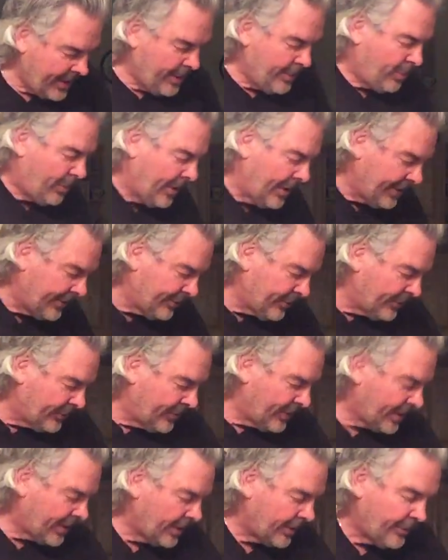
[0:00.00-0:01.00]
in place so it's
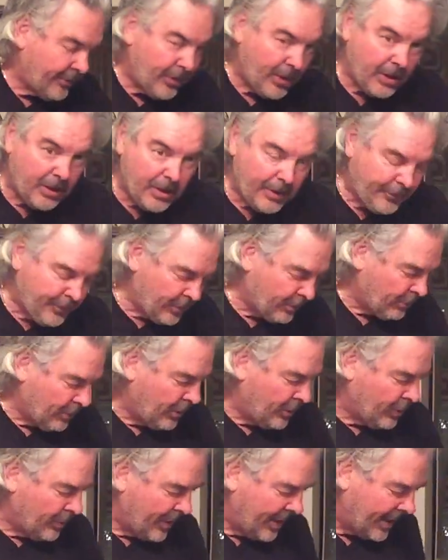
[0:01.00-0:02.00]
not going to fall off your
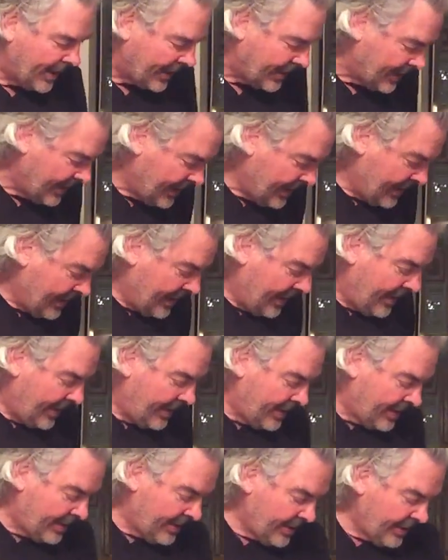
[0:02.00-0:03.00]
roller bag.
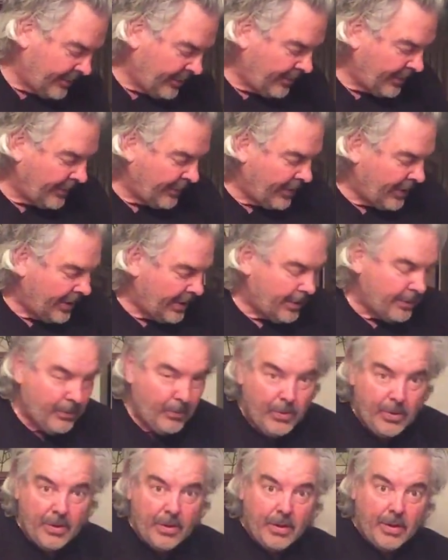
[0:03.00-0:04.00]
And if you've ever had
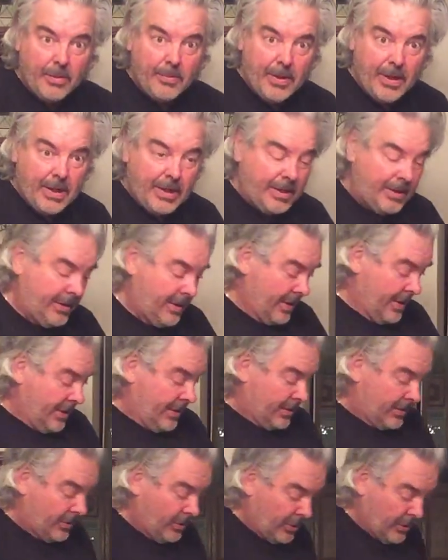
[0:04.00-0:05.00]
a
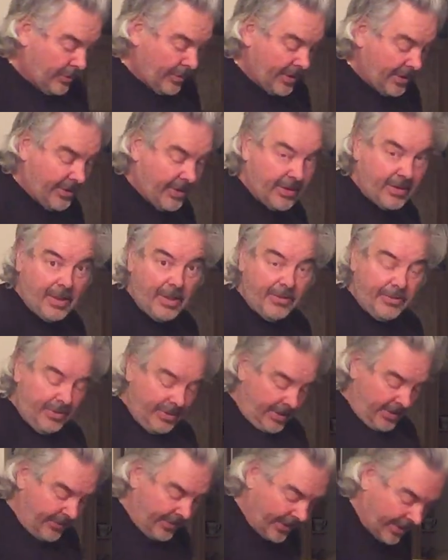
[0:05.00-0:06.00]
shoulder bag that doesn't have